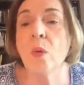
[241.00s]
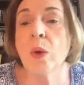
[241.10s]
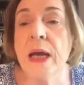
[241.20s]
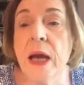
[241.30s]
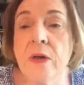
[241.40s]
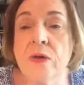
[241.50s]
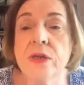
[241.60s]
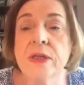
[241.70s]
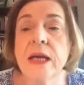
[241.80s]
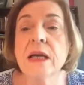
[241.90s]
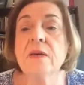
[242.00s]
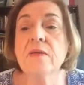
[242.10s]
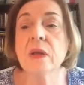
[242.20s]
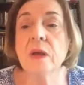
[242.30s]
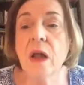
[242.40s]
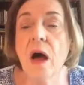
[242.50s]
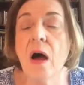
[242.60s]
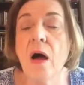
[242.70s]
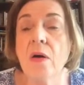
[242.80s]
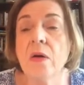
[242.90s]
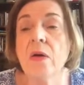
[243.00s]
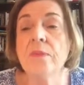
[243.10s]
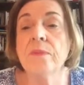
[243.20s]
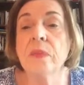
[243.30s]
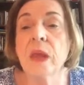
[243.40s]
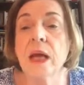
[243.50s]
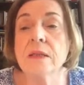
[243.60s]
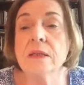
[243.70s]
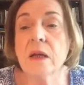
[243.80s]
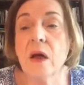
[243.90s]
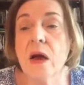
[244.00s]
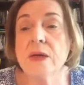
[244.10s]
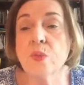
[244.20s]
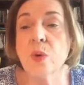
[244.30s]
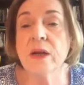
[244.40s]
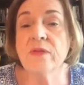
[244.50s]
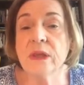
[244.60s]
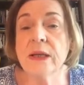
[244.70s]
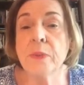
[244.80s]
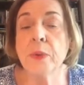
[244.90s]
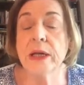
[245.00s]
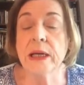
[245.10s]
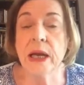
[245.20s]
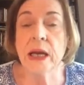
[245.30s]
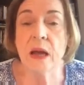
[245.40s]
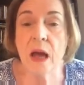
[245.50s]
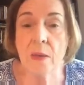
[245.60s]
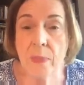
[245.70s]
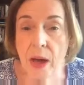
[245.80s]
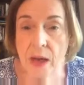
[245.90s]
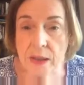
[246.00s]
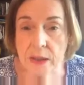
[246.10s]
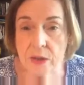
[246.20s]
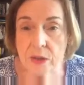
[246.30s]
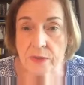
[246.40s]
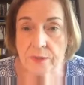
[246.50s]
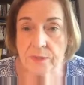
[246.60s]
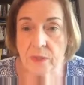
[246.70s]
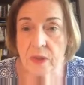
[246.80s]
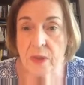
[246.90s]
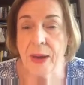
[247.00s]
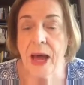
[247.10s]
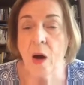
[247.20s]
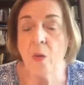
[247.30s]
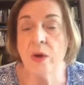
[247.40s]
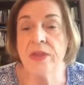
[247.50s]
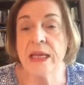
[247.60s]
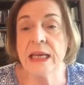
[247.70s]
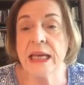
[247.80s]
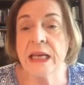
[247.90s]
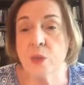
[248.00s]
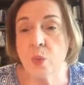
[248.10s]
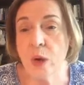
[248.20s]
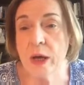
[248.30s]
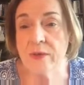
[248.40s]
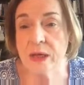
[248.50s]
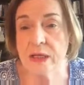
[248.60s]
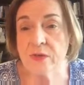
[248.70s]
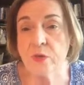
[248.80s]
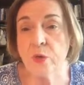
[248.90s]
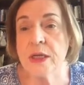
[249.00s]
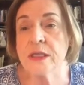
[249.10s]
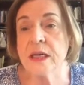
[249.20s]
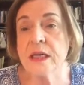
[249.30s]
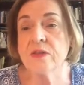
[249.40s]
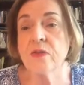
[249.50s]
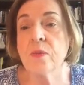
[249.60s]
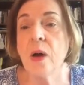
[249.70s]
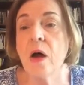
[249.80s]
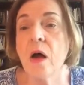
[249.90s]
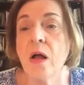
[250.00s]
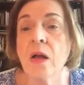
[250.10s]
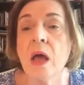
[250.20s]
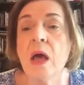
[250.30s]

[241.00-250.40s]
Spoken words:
we understand of the law, as the law is one of liberty and not bondage. The power within each one of us frees us from all